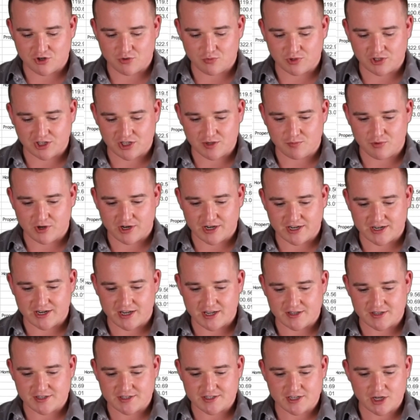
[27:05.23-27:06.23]
to really bring it
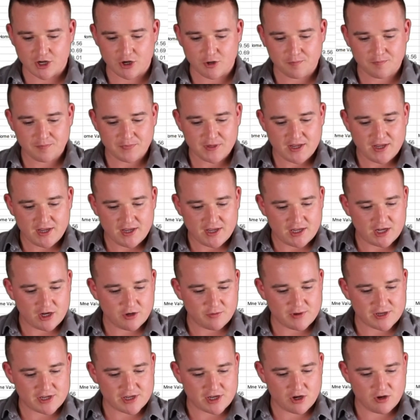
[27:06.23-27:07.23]
in. So, here
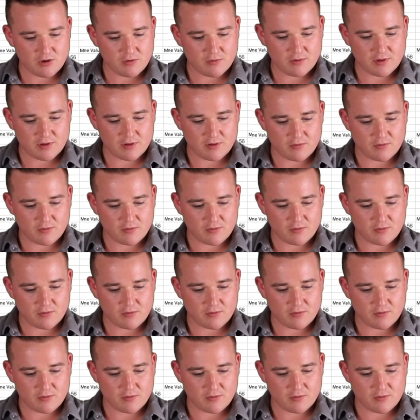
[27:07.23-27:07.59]
we go.